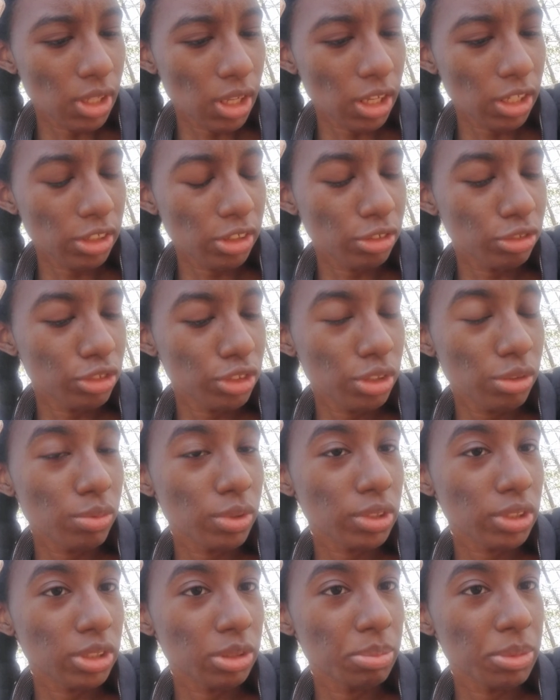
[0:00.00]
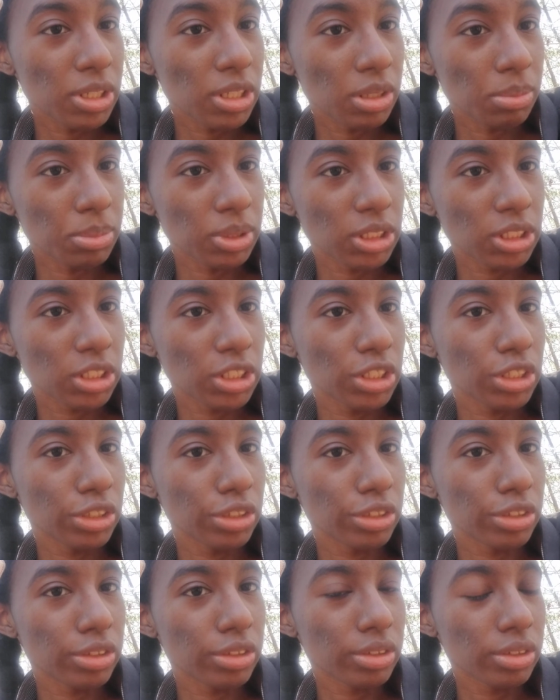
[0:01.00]
I know she wants to become a
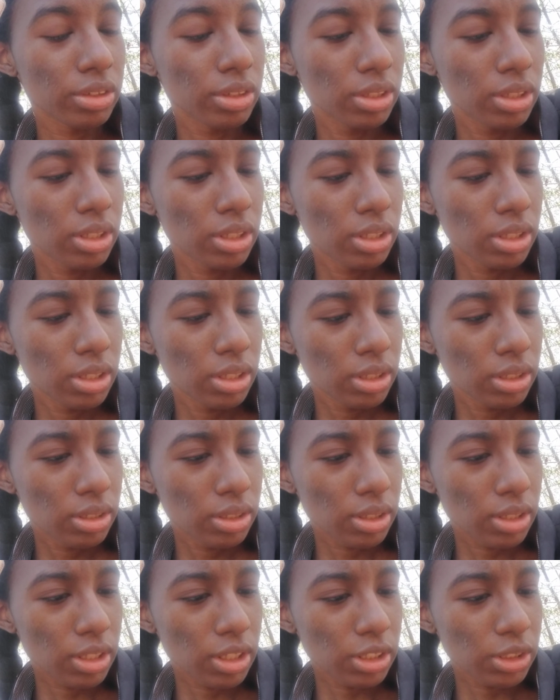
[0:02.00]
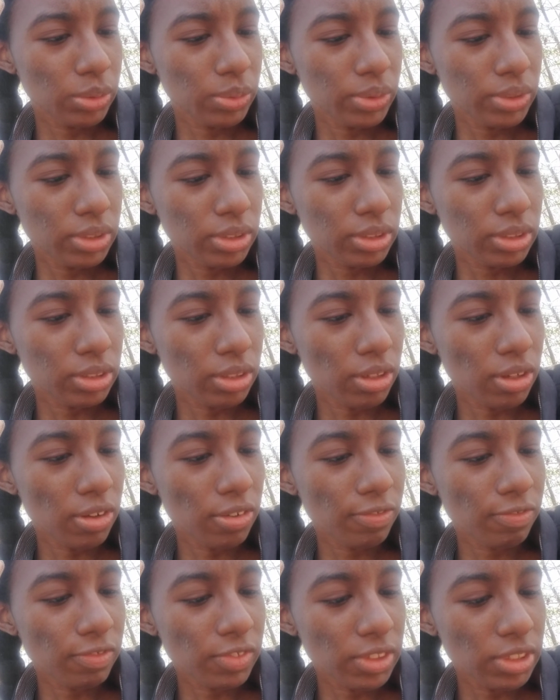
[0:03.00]
singer as well, so
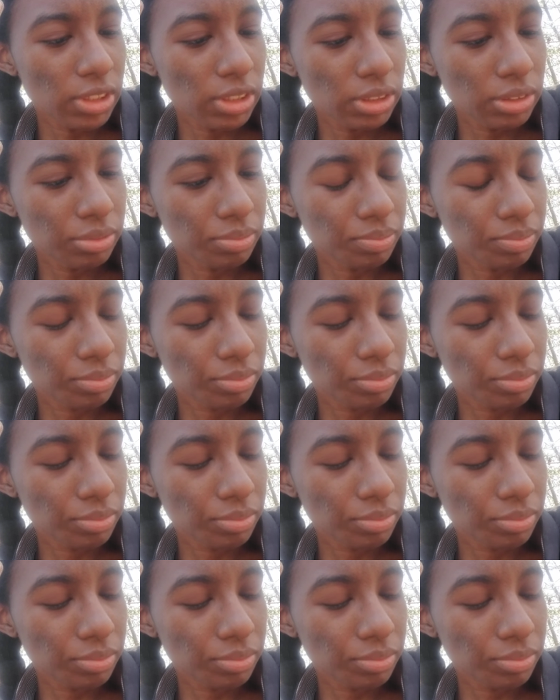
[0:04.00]
hopefully